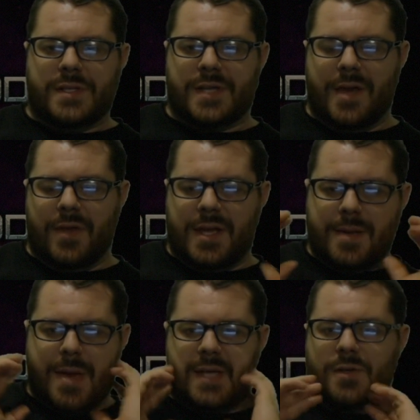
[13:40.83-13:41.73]
we say
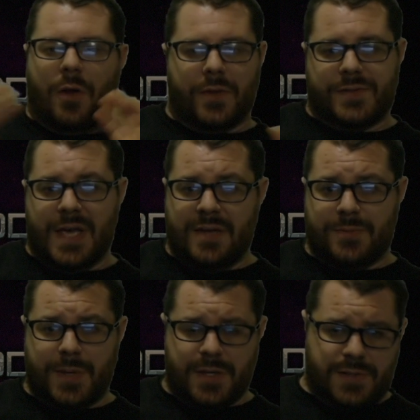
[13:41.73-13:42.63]
that he makes all the
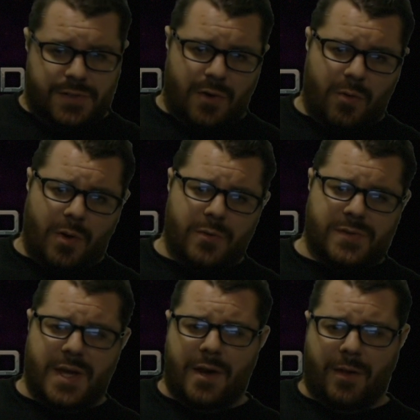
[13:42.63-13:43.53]
saves because he's
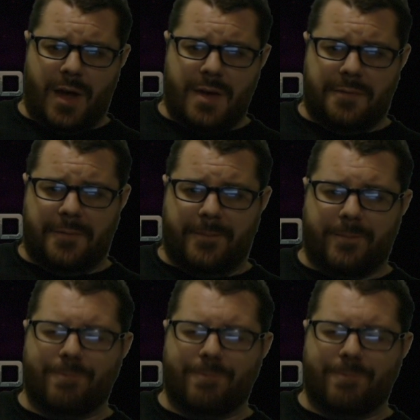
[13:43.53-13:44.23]
staying alive.